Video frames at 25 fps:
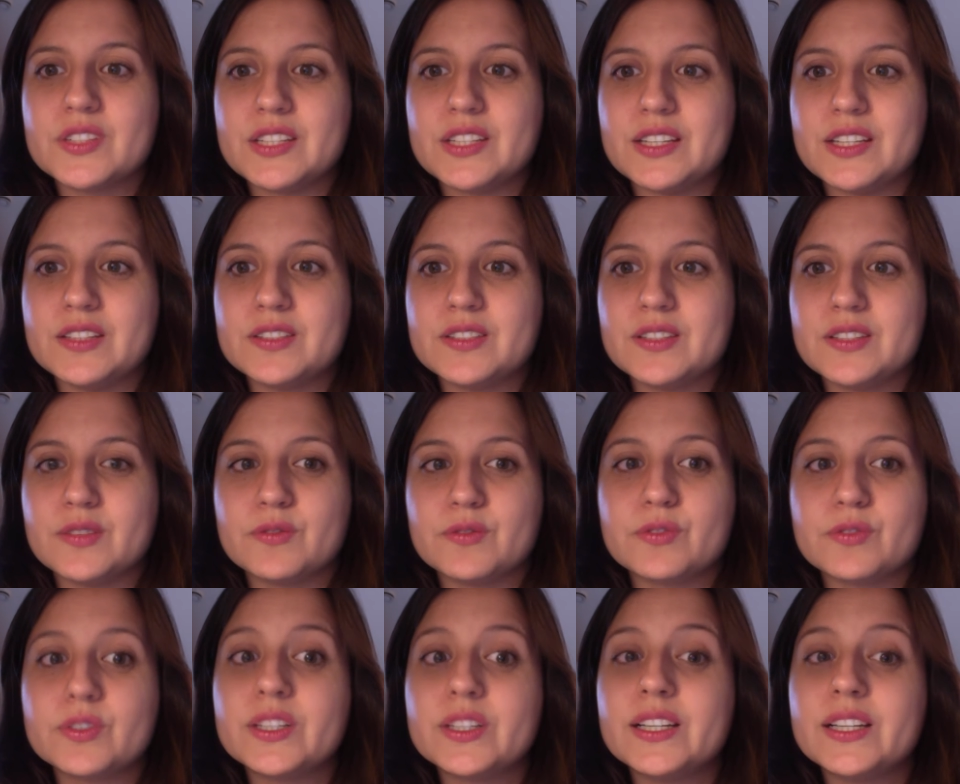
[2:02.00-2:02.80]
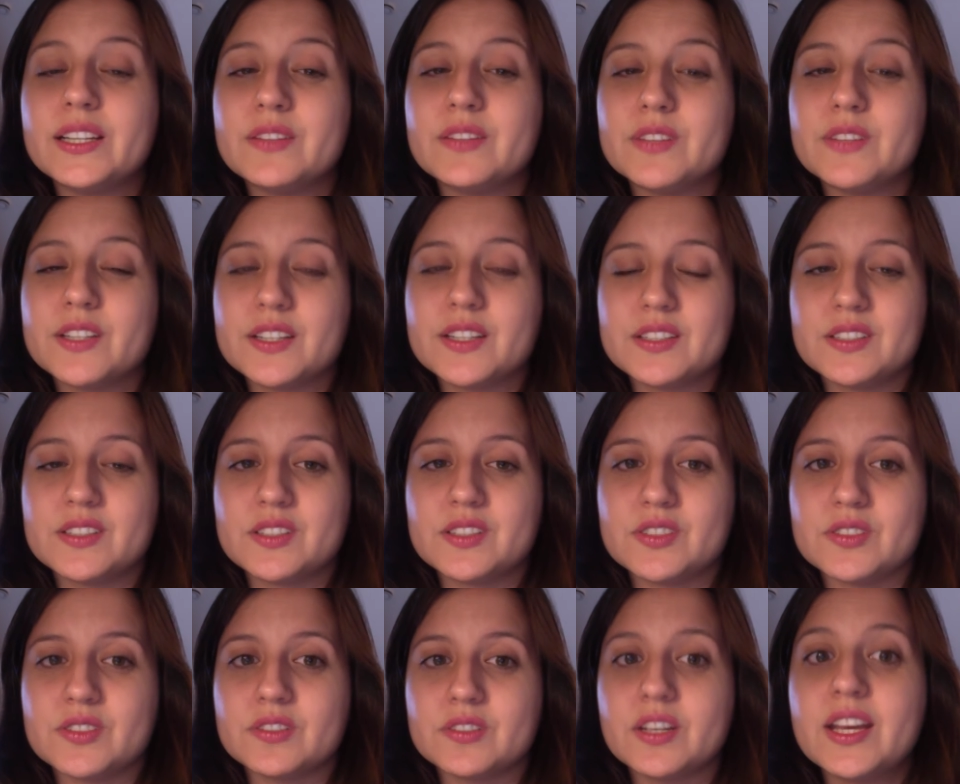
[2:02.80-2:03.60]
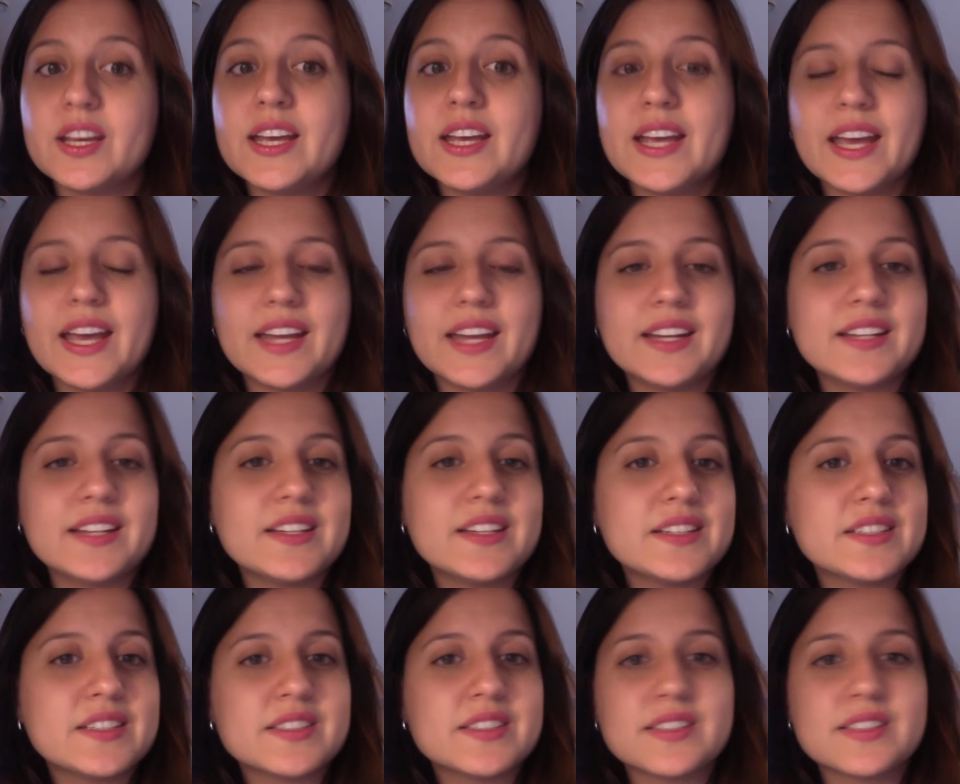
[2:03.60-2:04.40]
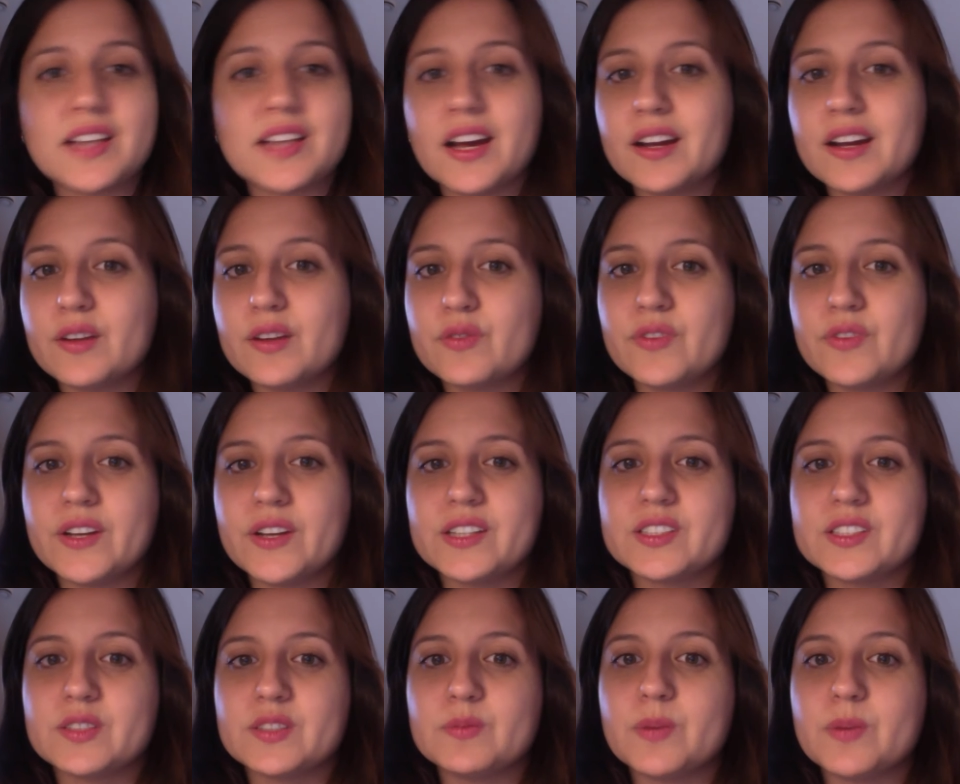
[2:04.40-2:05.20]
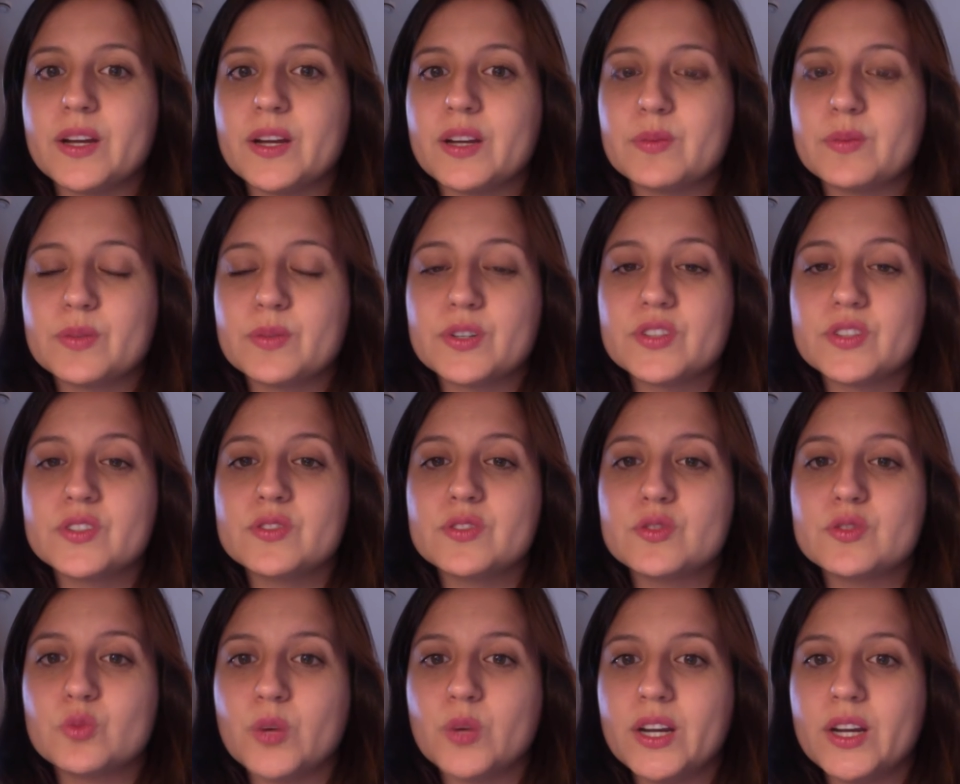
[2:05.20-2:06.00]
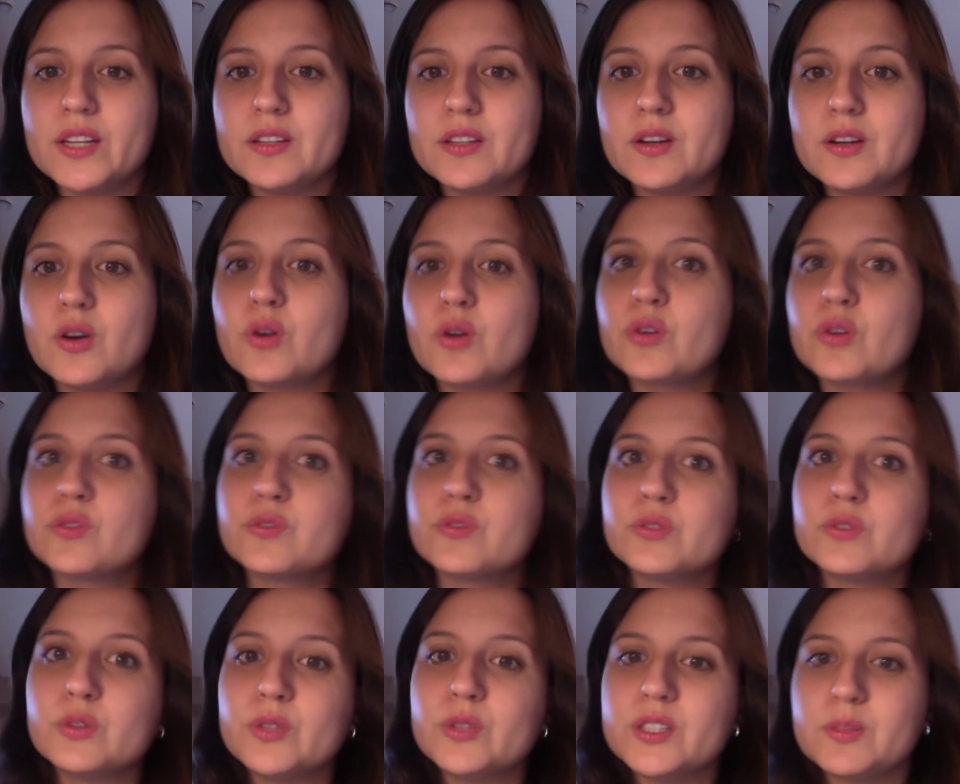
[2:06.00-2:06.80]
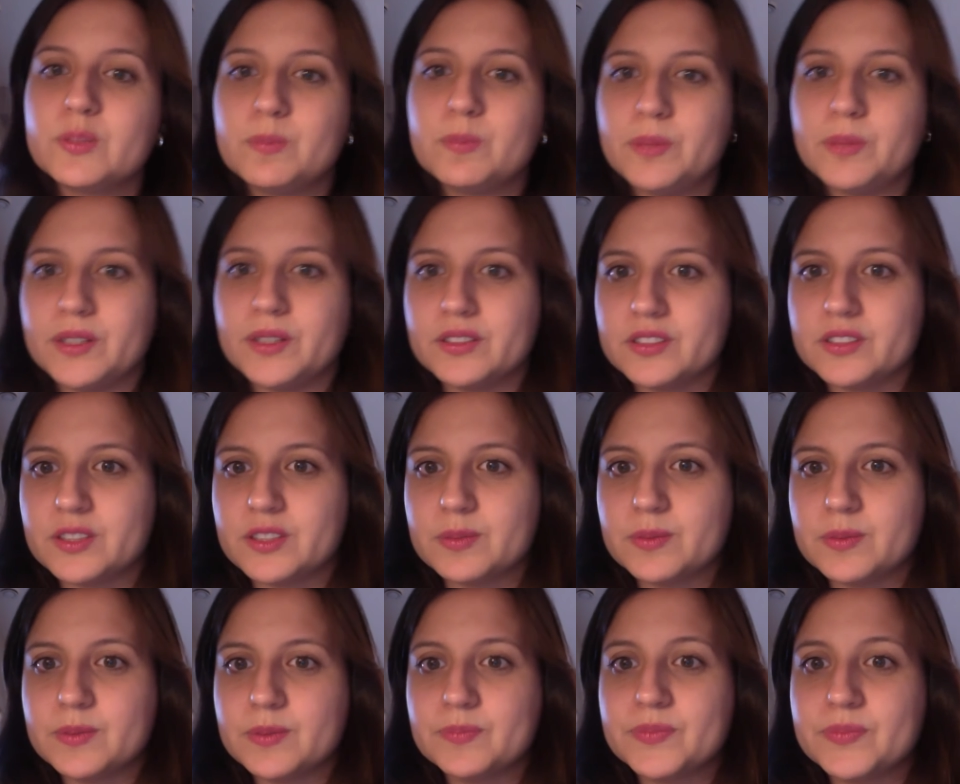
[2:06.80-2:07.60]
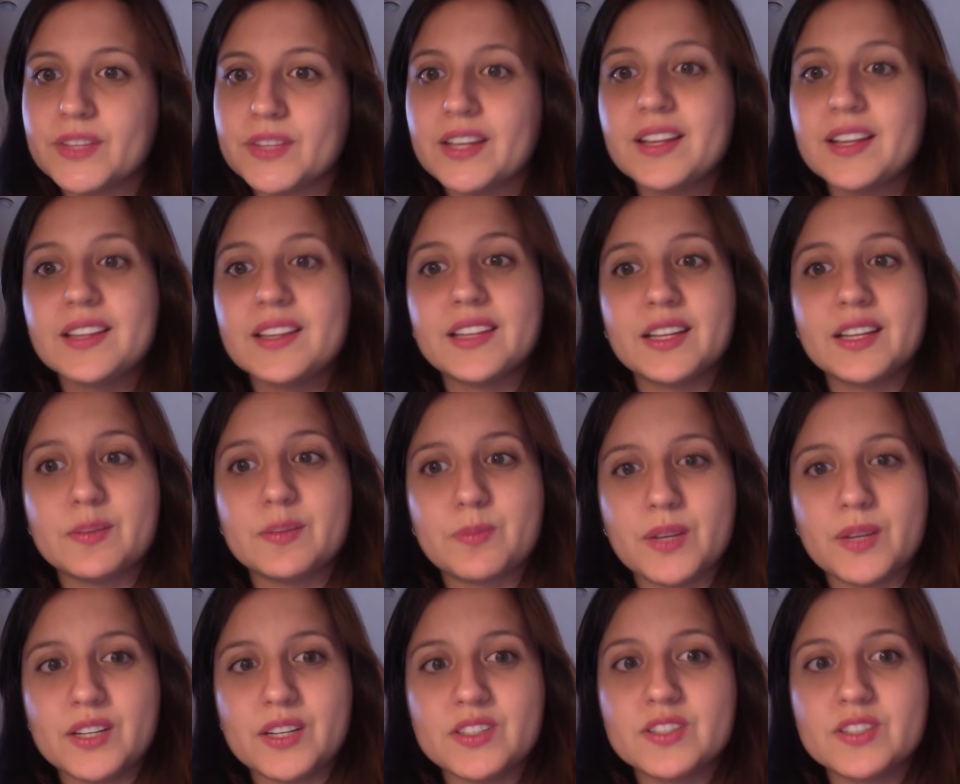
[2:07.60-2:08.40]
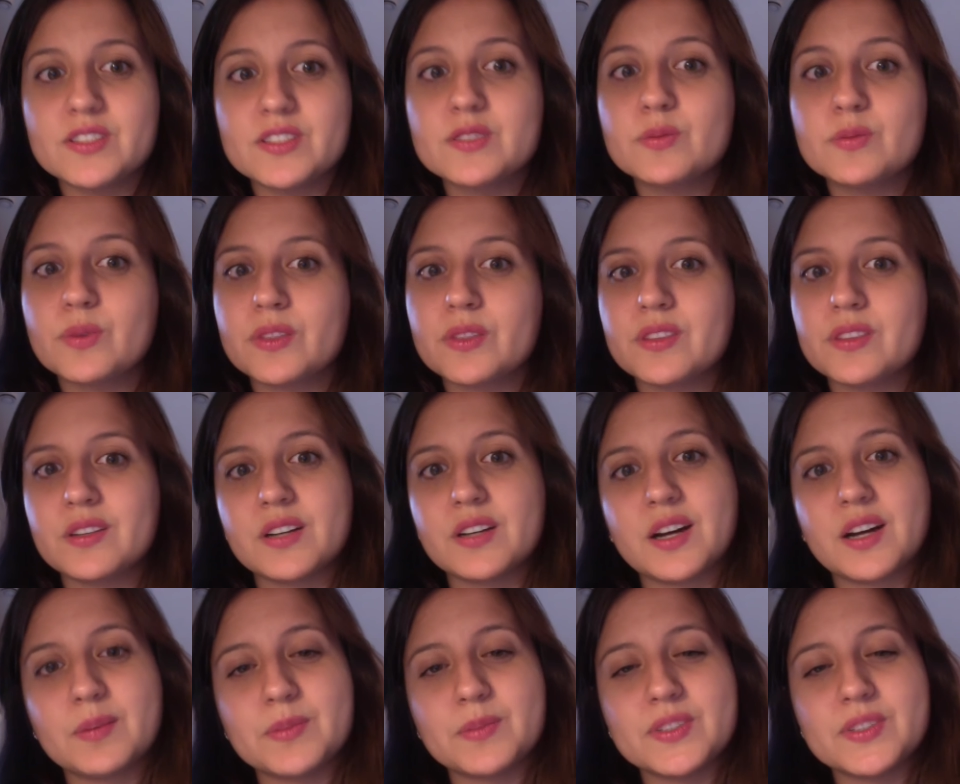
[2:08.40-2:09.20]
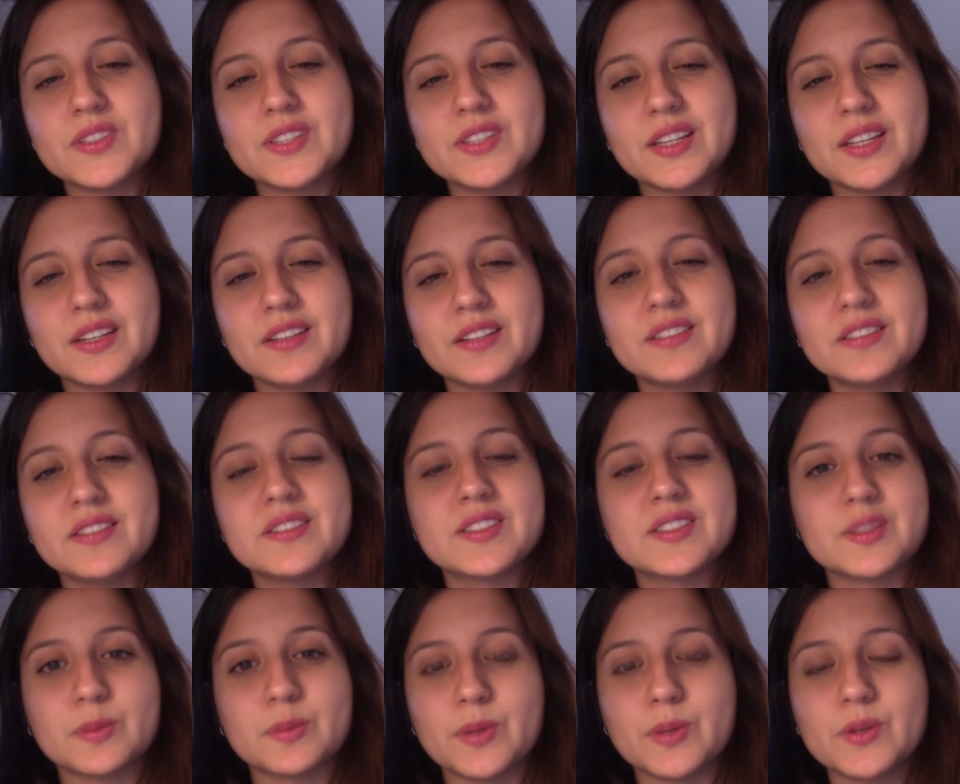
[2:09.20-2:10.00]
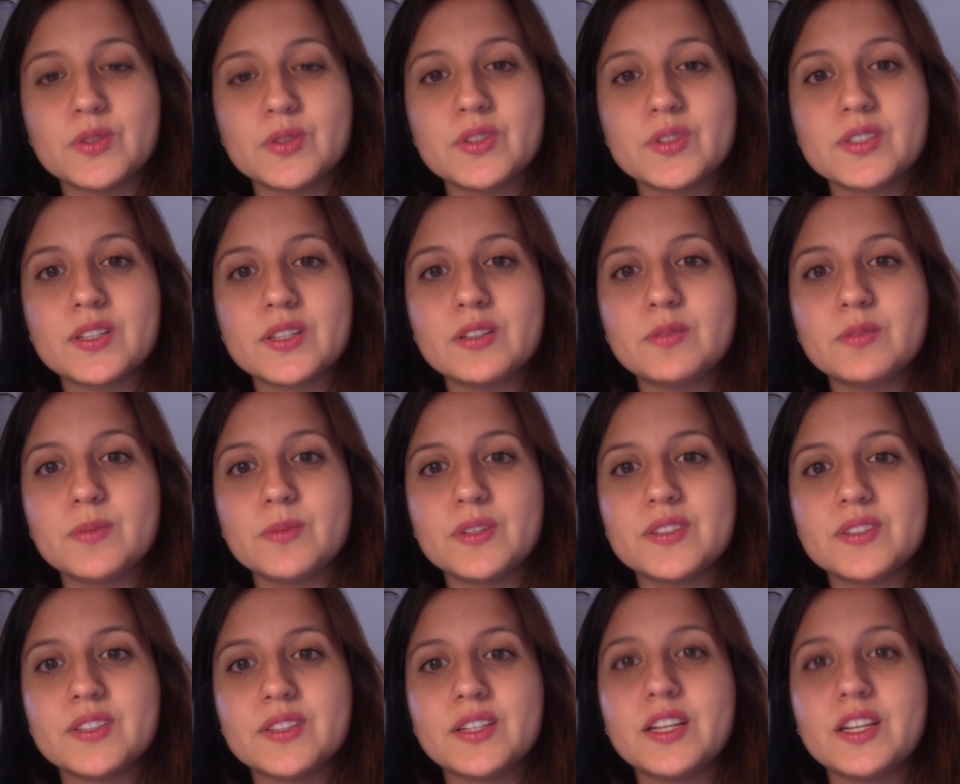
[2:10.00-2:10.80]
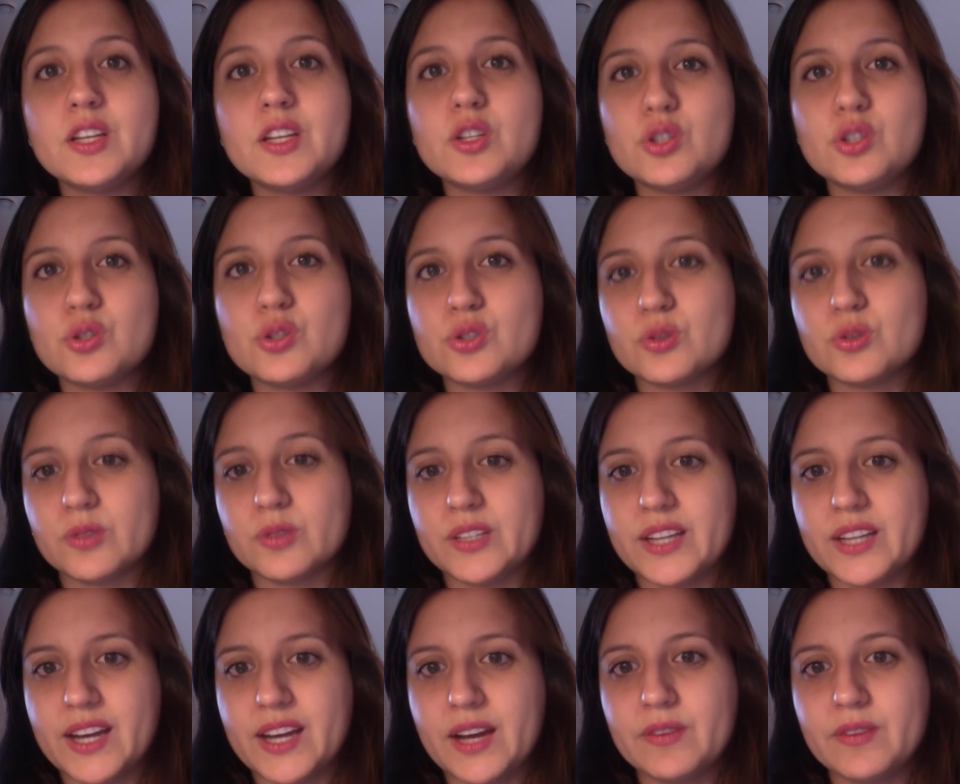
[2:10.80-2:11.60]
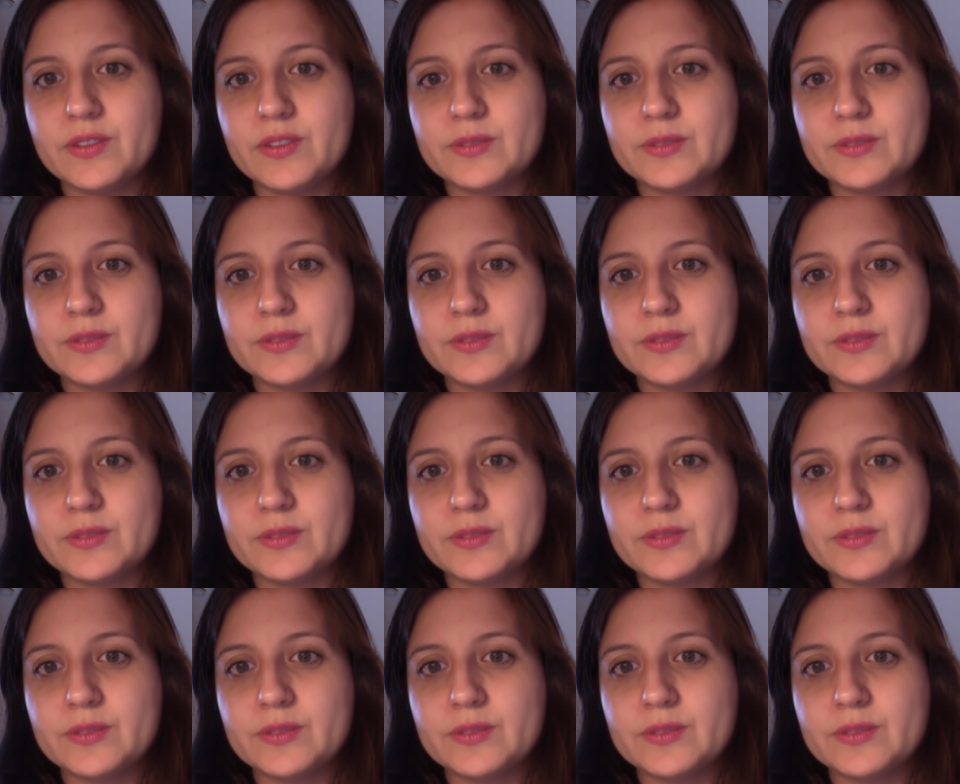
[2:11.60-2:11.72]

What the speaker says: needs in free living condition, and it is not affected by a person's weight or fluid buildup, like patients with decompensated cirrhosis and obesity usually have.